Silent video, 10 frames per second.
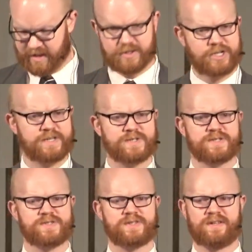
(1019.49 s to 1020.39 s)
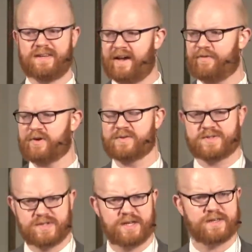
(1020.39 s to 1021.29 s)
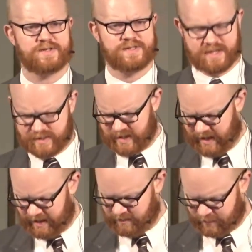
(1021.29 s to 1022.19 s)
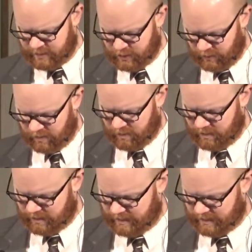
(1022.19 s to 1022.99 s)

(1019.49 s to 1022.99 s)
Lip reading: Jesus never seeks this kind of control.